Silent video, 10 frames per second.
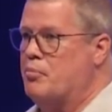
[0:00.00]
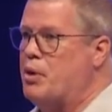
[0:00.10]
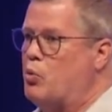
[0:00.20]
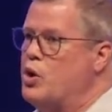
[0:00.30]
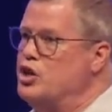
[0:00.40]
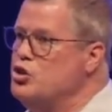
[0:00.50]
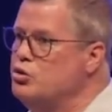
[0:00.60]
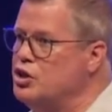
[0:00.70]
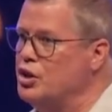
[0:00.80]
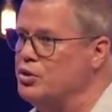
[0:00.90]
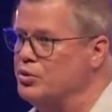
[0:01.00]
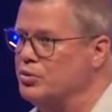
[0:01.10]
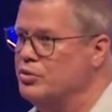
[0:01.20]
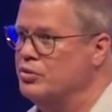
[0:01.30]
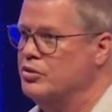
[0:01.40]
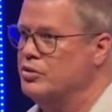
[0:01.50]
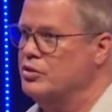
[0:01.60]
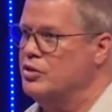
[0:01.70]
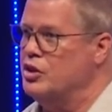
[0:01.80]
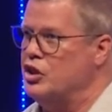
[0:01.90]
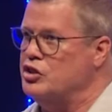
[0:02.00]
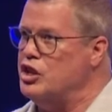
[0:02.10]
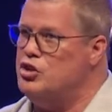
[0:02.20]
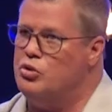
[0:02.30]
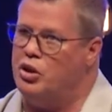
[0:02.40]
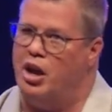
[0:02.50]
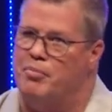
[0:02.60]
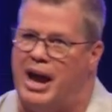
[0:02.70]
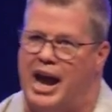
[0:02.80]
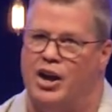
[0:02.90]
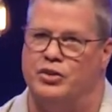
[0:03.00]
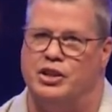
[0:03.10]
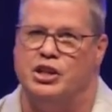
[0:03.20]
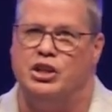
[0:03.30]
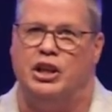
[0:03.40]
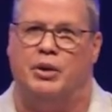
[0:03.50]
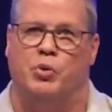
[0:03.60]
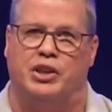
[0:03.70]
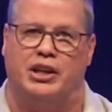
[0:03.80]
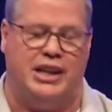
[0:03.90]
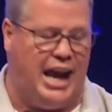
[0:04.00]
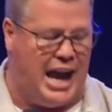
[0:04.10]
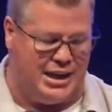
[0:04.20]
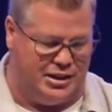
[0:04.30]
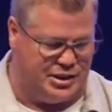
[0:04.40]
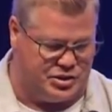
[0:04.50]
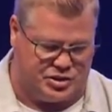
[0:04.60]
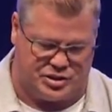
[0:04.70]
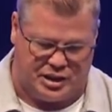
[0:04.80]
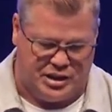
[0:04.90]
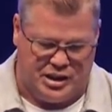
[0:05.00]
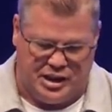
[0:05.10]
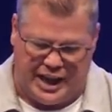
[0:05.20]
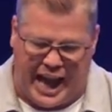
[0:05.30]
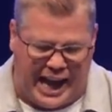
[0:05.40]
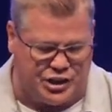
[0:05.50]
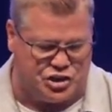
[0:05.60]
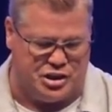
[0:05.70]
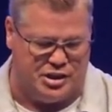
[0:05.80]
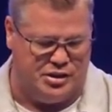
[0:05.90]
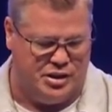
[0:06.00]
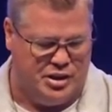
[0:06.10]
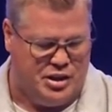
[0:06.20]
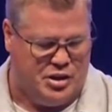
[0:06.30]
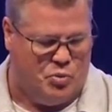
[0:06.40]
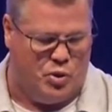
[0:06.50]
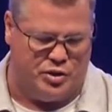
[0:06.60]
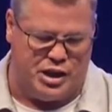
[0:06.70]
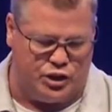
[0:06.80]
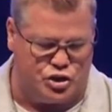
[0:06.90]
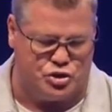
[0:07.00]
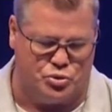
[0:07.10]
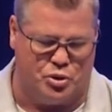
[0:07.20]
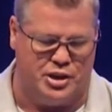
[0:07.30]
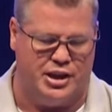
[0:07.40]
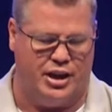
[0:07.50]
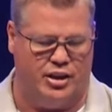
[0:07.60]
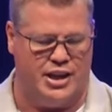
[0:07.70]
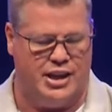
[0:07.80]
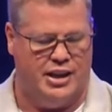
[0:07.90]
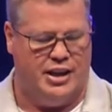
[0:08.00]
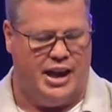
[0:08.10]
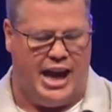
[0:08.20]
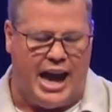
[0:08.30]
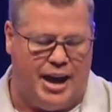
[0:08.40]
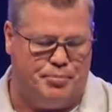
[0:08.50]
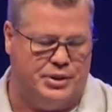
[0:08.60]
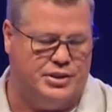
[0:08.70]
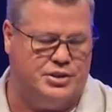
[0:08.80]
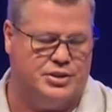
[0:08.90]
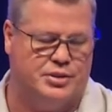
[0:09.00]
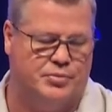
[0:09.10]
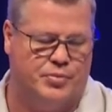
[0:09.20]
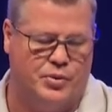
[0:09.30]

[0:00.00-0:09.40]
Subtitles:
But when you do, then you come out with a catalyst action where the extraordinary happens.